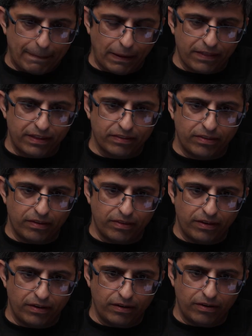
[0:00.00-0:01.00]
I think that
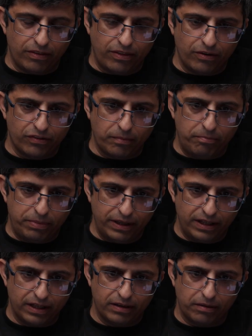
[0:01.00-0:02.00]
there there's a
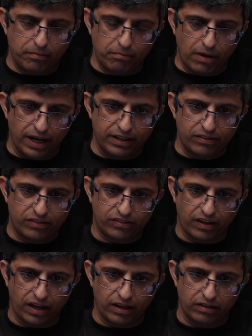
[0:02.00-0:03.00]
big
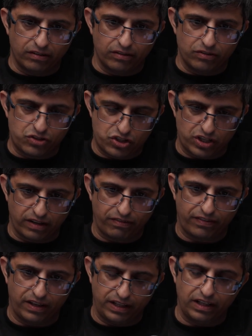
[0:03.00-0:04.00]
mindset
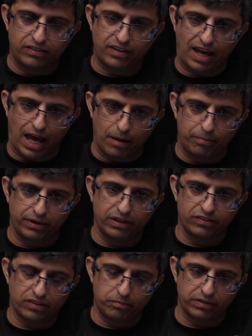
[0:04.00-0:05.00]
shift that needs to happen
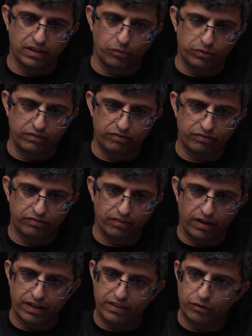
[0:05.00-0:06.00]
and something that we've
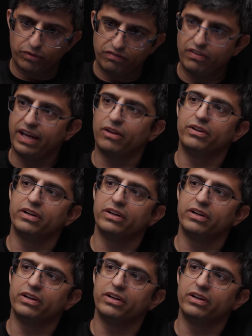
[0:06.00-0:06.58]
I think we've nailed